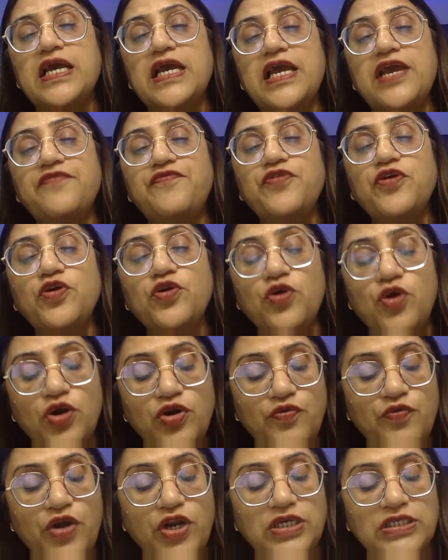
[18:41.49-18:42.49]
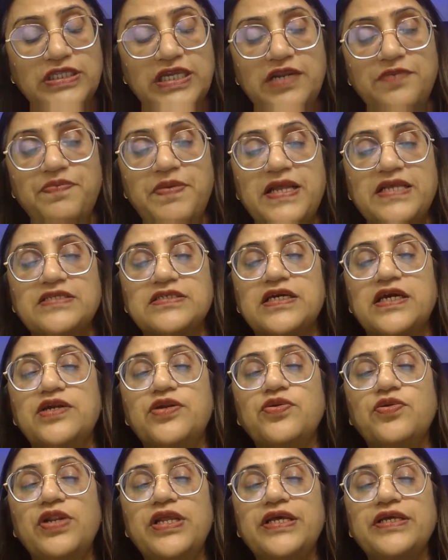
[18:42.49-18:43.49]
If you don't want, then press
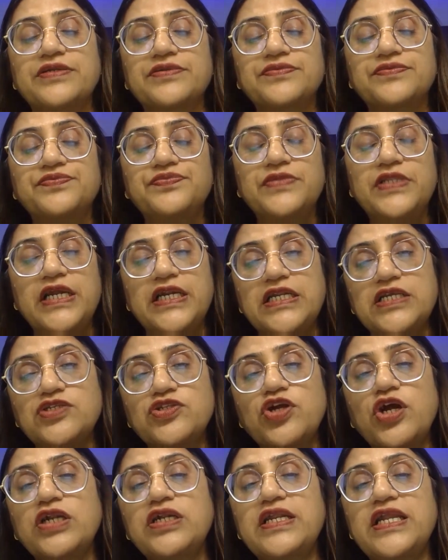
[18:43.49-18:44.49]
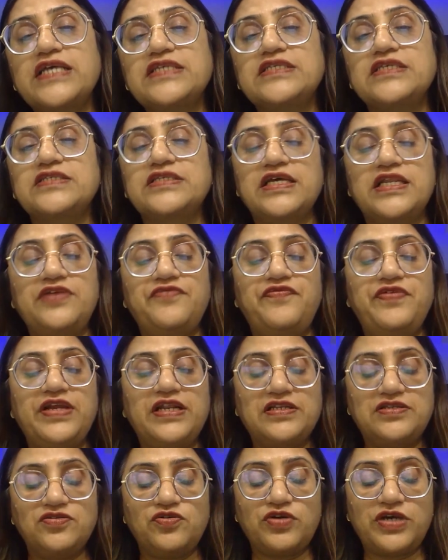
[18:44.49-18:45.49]
Ctrl A. It is not necessary fields.